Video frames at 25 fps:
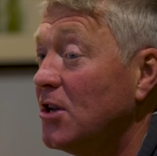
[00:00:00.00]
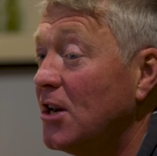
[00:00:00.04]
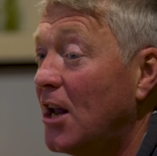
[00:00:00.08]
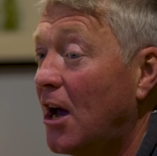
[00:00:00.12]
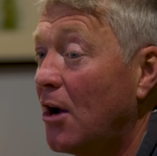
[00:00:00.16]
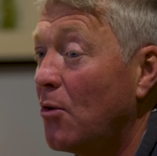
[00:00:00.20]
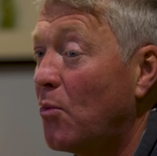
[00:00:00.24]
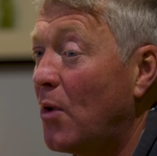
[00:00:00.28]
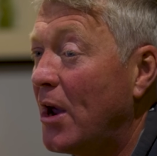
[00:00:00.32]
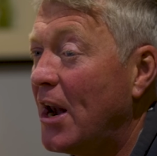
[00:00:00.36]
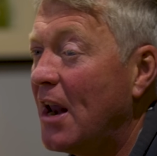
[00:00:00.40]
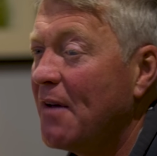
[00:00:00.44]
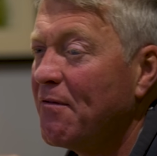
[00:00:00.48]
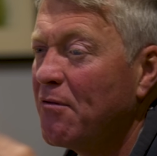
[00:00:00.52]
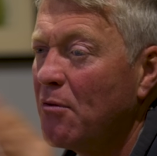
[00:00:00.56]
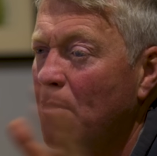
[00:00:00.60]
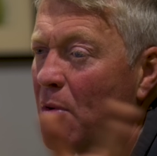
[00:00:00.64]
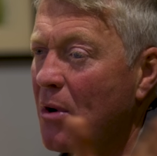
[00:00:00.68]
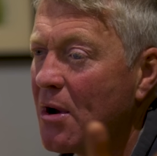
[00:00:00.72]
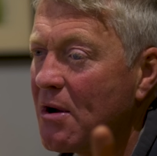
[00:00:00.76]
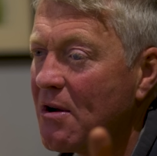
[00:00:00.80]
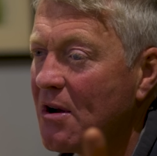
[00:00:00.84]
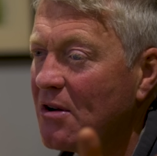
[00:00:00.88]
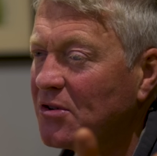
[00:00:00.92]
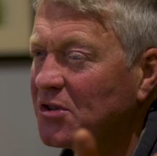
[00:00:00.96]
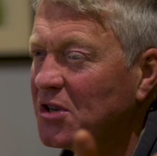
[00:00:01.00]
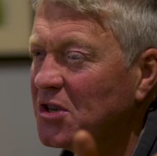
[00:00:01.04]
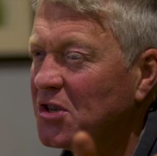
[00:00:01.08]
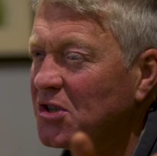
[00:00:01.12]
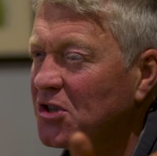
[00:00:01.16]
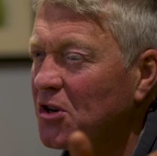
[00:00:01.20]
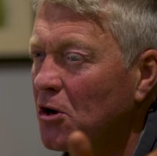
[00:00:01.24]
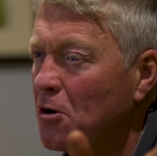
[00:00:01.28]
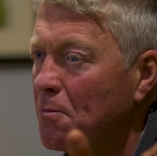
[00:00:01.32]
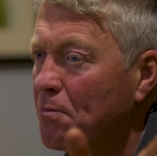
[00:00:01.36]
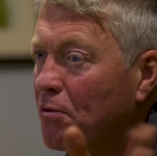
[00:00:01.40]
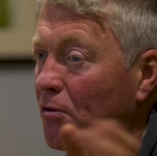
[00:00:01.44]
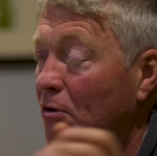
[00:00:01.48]
You know, when everywhere else is
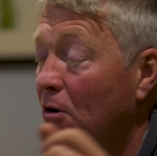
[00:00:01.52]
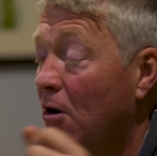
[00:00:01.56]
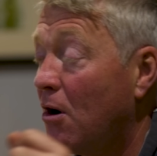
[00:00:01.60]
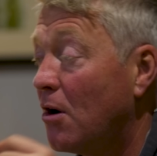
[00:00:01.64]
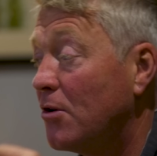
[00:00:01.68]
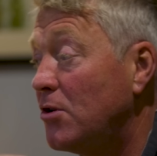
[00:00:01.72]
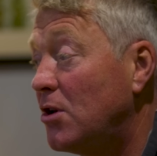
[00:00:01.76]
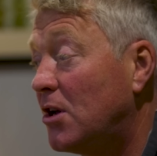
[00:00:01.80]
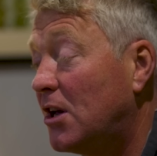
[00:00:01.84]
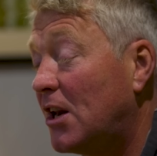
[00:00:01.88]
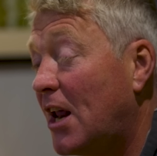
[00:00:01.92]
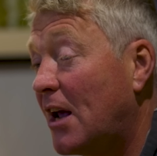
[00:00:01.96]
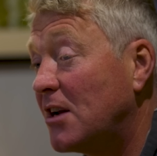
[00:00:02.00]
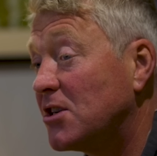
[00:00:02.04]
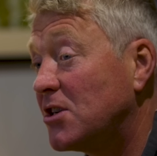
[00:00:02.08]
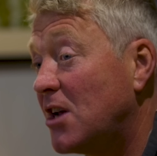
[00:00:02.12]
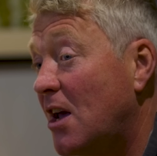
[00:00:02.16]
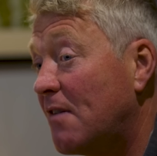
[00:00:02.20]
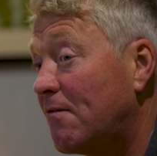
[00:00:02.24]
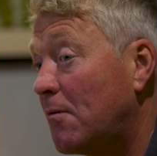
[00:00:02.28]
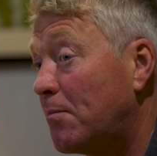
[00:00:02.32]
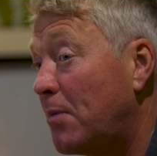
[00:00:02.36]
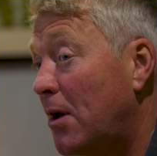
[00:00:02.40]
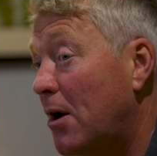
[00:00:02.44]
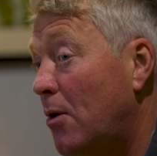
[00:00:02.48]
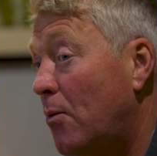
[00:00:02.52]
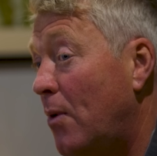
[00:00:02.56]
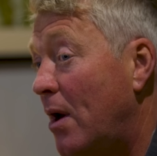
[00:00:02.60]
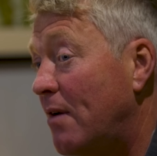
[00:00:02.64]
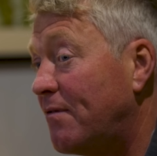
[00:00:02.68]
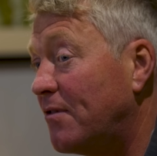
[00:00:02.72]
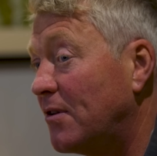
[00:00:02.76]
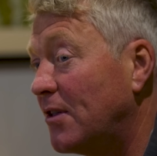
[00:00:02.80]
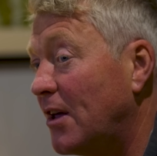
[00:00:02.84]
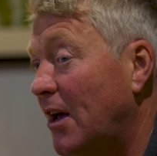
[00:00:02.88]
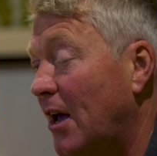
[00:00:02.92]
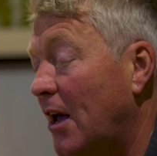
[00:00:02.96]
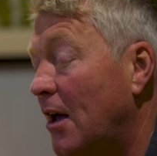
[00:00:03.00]
super hot, you can actually have a bit of
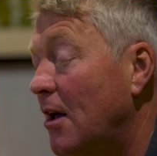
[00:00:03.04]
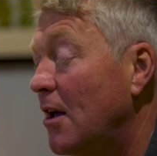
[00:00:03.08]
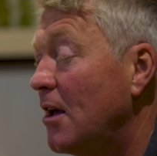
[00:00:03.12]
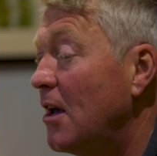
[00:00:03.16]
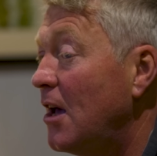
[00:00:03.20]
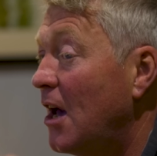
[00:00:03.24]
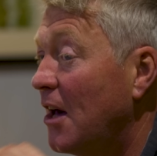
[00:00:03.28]
weather there.